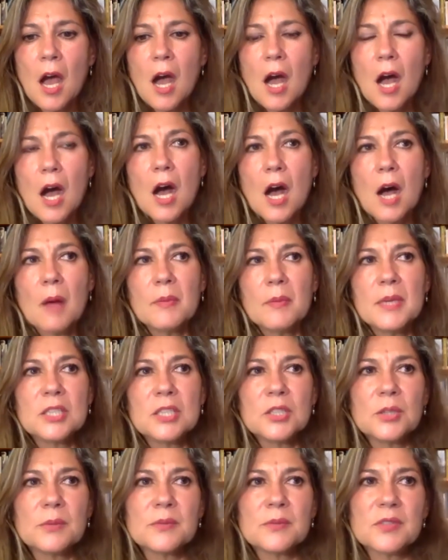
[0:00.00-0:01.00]
Um, in
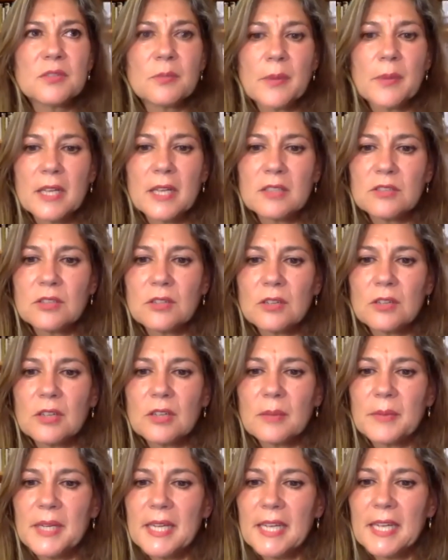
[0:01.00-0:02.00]
terms of Petzold, I
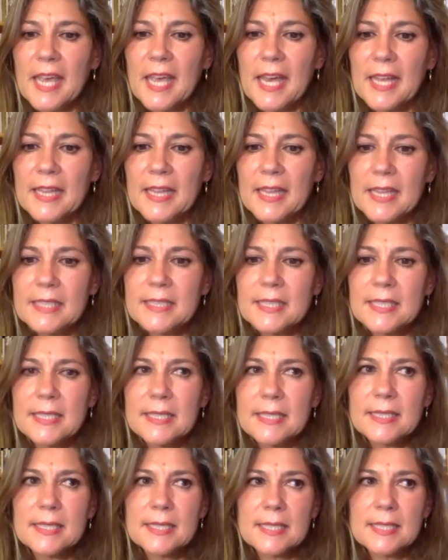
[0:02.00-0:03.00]
mean, again, this
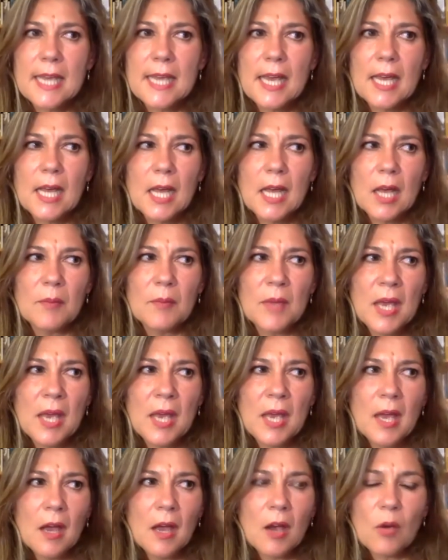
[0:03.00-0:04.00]
is um,
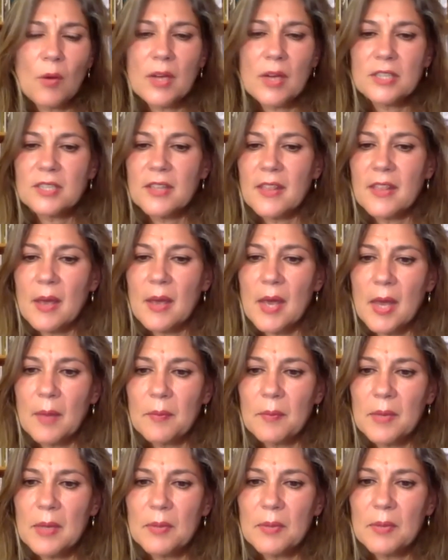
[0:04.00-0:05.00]
a question that
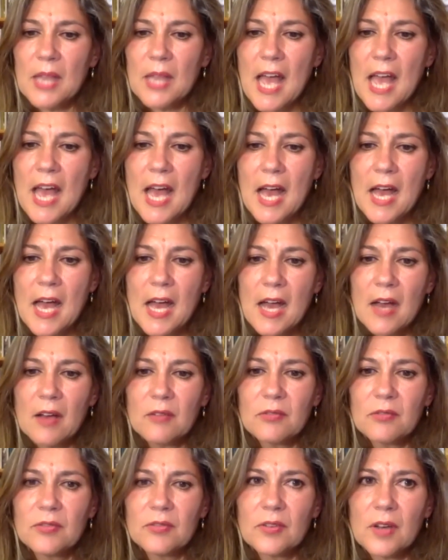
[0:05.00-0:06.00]
people have
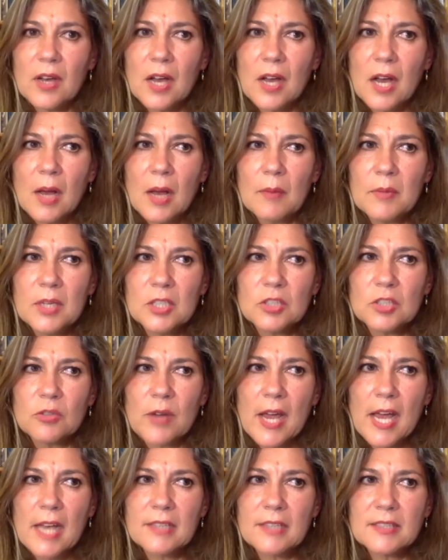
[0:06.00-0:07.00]
um,
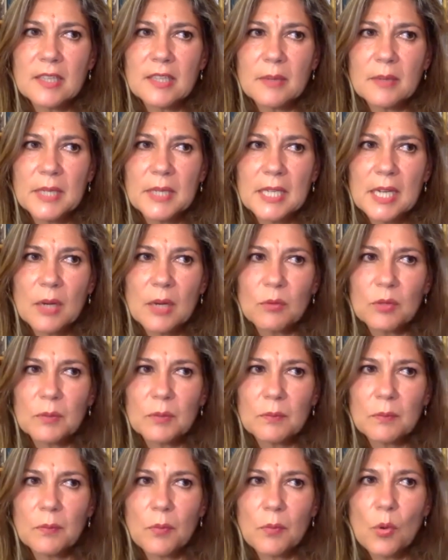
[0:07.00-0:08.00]
addressed. I mean, I would
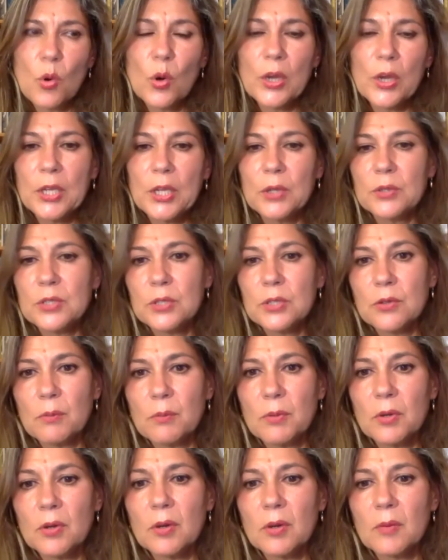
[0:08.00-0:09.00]
point you to the
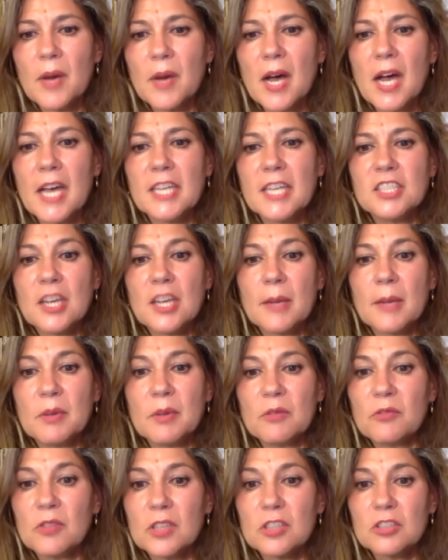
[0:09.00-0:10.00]
book by Jaimey
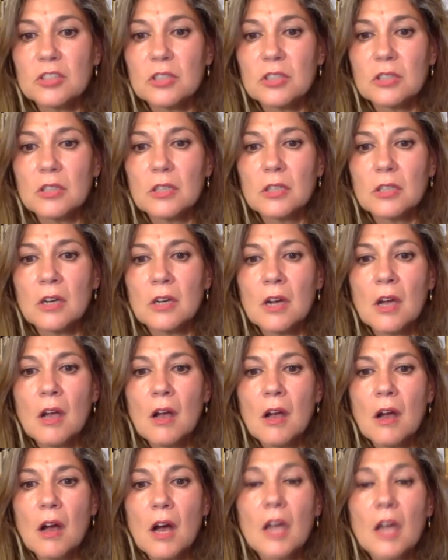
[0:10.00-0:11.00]
Fisher
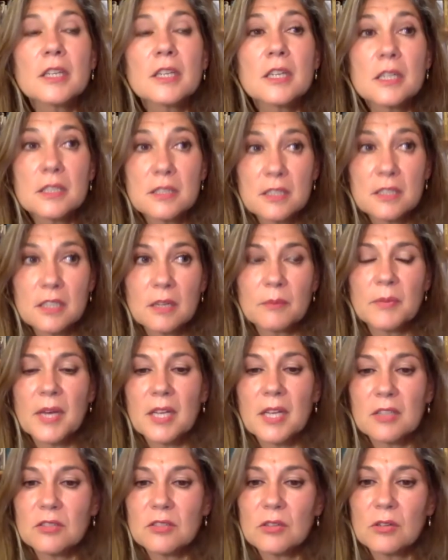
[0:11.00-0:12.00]
on Christian
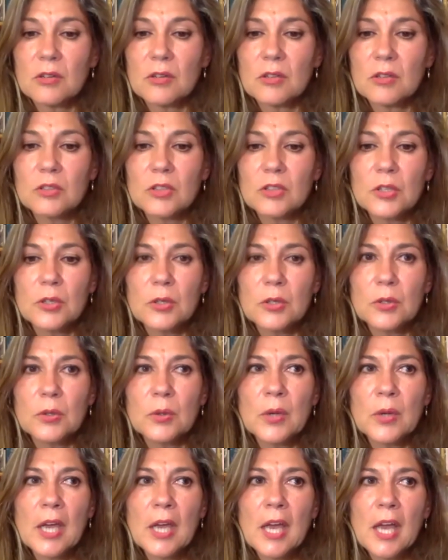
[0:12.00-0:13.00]
Petzold, who
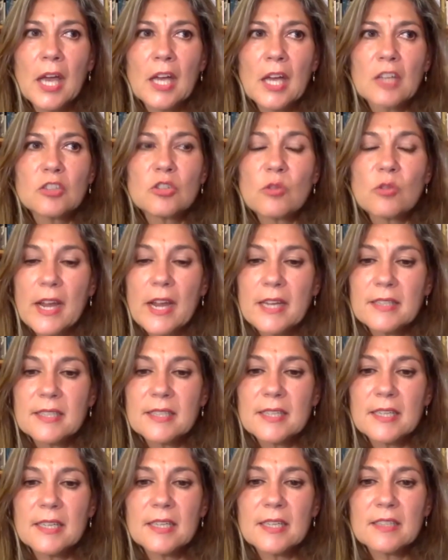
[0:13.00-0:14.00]

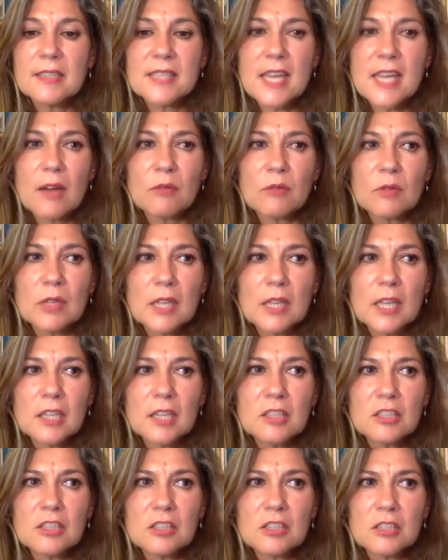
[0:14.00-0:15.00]
traces that
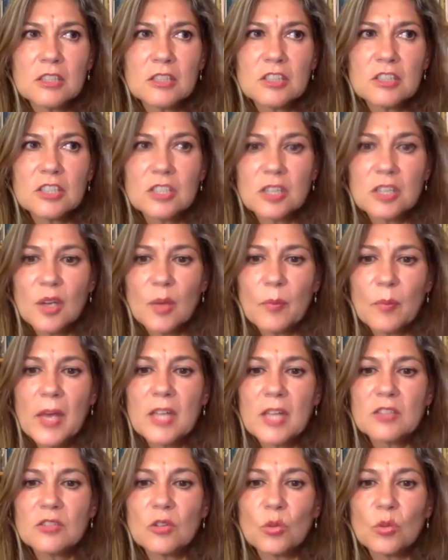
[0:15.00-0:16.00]
relationship.
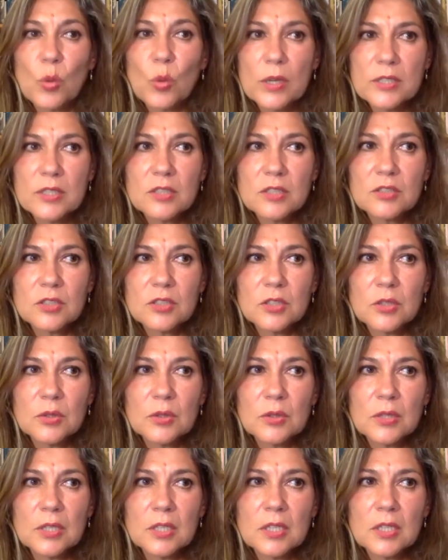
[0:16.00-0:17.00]
Petzold was a
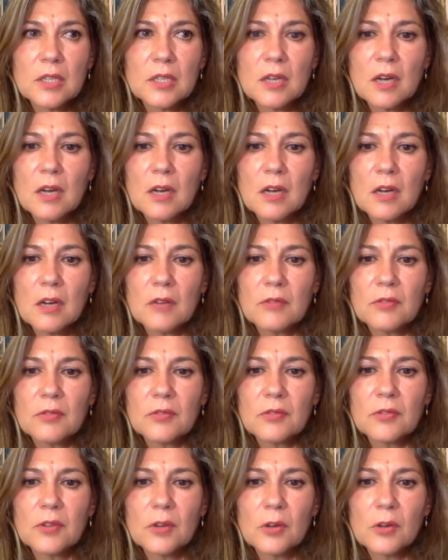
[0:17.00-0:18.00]
student of
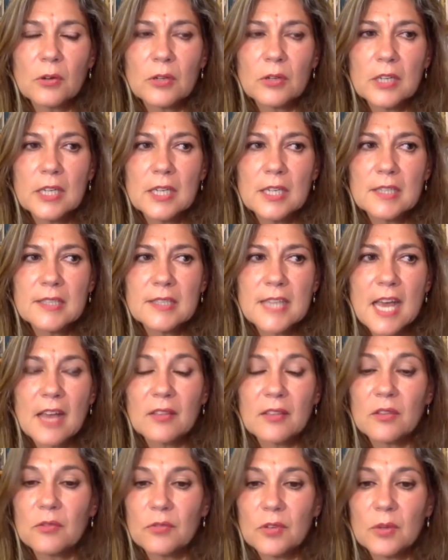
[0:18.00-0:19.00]
Farocki's at
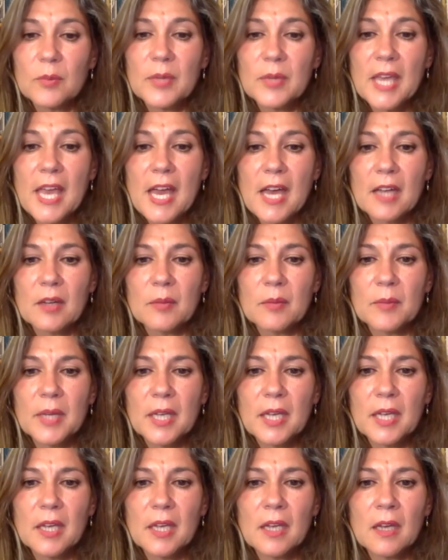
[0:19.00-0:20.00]
the Film
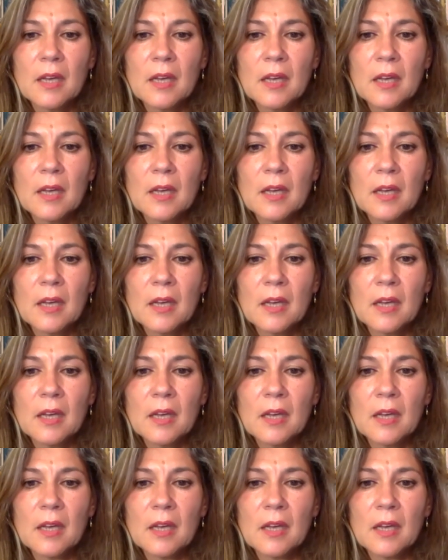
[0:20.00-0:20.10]
Academy.